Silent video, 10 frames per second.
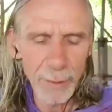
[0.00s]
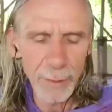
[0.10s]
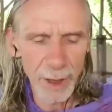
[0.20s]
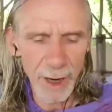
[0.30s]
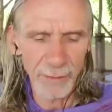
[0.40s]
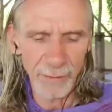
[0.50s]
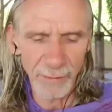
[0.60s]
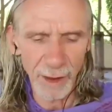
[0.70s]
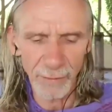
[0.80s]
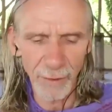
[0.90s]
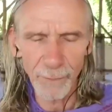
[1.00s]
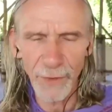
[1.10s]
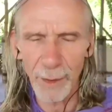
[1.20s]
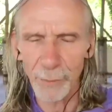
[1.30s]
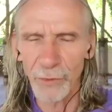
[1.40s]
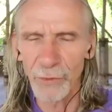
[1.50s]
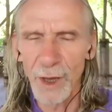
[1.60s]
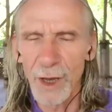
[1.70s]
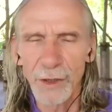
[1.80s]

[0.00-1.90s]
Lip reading: imbalance that sometimes